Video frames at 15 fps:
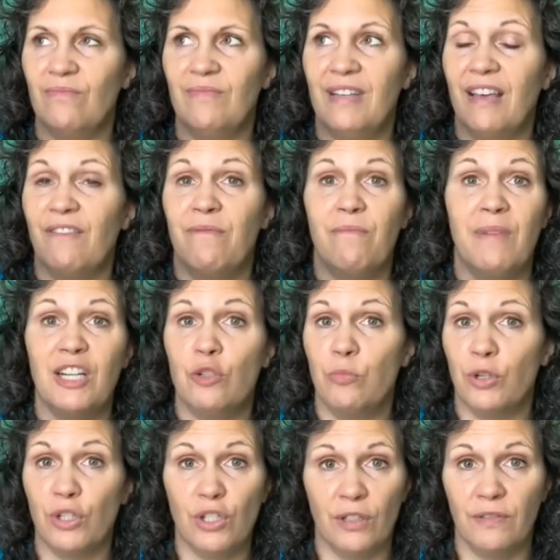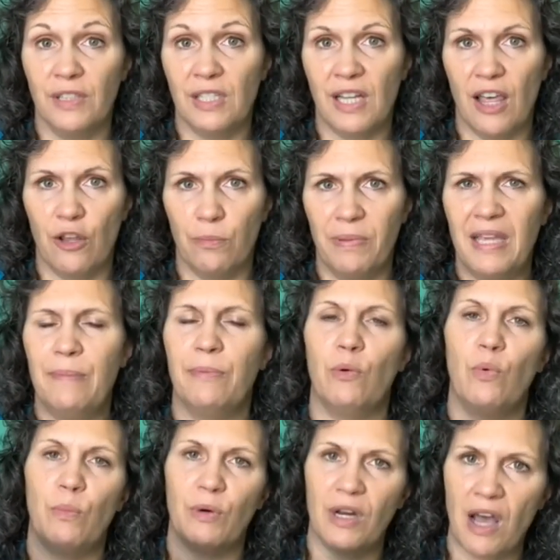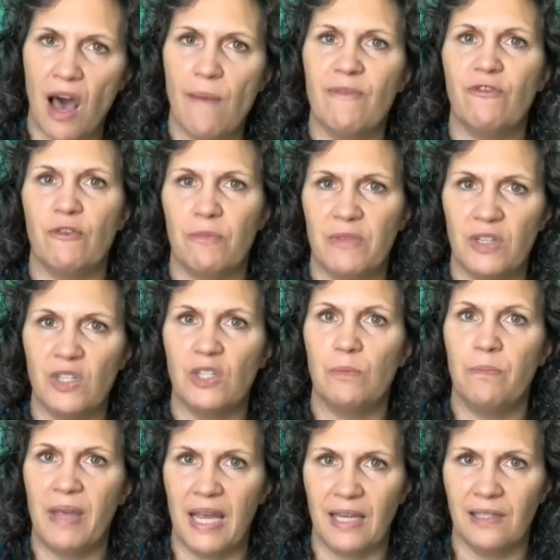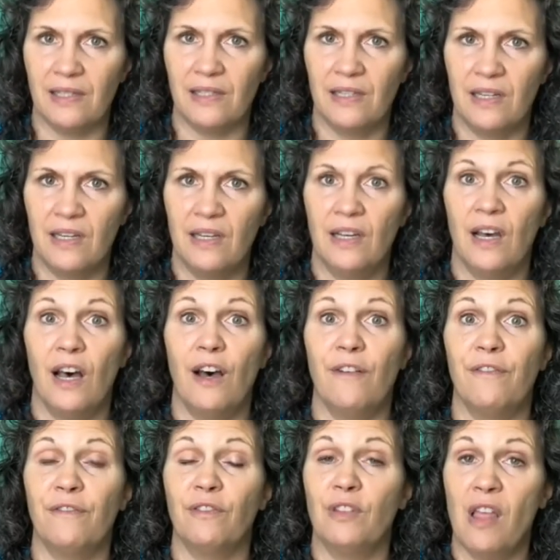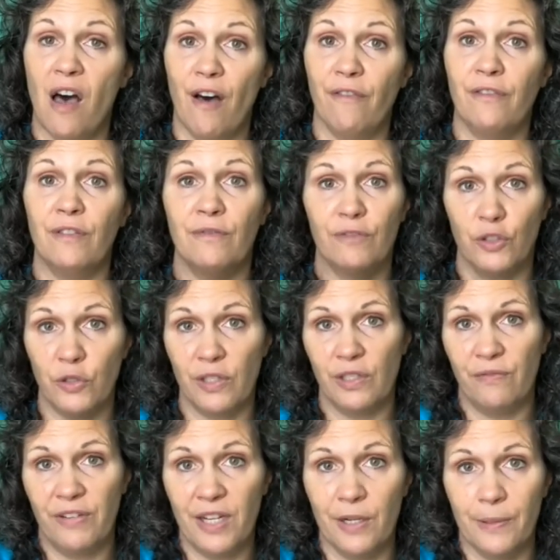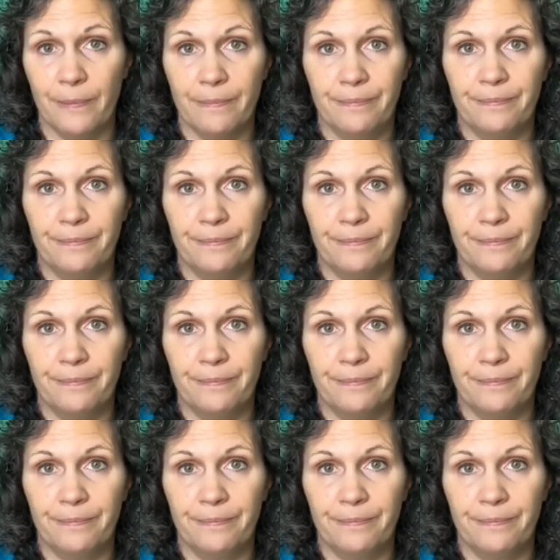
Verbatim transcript: give much more service to other people when we're coming from this space of love versus fear.